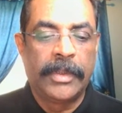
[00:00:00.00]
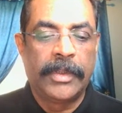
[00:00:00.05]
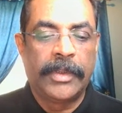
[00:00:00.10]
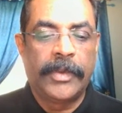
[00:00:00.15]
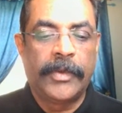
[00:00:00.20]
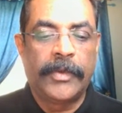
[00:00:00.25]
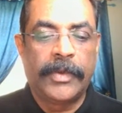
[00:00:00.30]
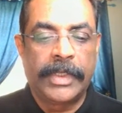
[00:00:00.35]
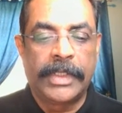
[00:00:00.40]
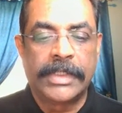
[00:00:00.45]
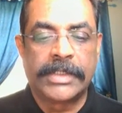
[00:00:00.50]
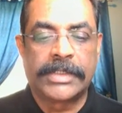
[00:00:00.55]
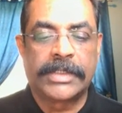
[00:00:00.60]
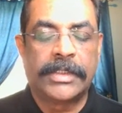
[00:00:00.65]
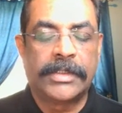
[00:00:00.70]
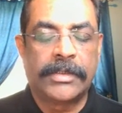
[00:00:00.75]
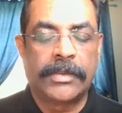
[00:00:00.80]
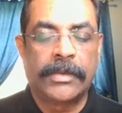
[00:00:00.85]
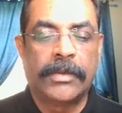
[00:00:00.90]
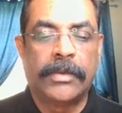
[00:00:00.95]
your
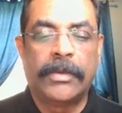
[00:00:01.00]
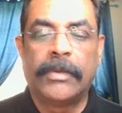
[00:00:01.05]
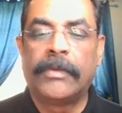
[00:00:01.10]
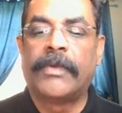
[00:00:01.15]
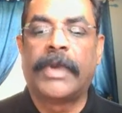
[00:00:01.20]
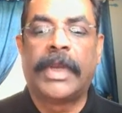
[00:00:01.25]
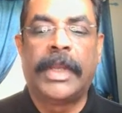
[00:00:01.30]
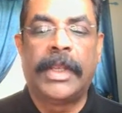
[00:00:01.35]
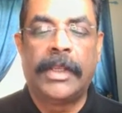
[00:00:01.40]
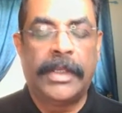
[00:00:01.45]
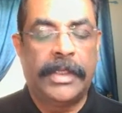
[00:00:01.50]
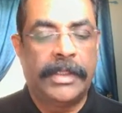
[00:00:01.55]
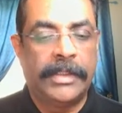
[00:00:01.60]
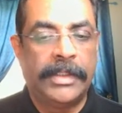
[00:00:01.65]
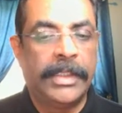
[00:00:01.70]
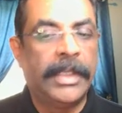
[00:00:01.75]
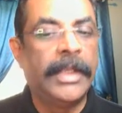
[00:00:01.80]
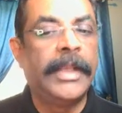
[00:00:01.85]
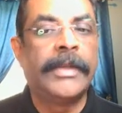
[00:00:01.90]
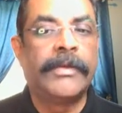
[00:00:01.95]
insert row file and
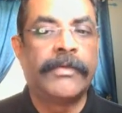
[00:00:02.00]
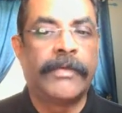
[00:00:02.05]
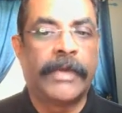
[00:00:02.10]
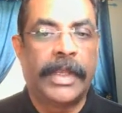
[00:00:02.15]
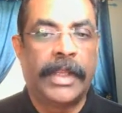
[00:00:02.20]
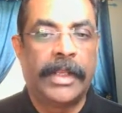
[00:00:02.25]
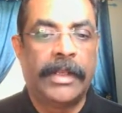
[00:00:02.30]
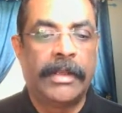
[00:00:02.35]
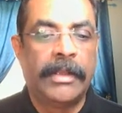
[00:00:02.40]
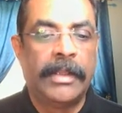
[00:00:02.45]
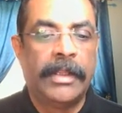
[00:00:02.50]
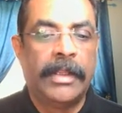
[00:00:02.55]
delete file,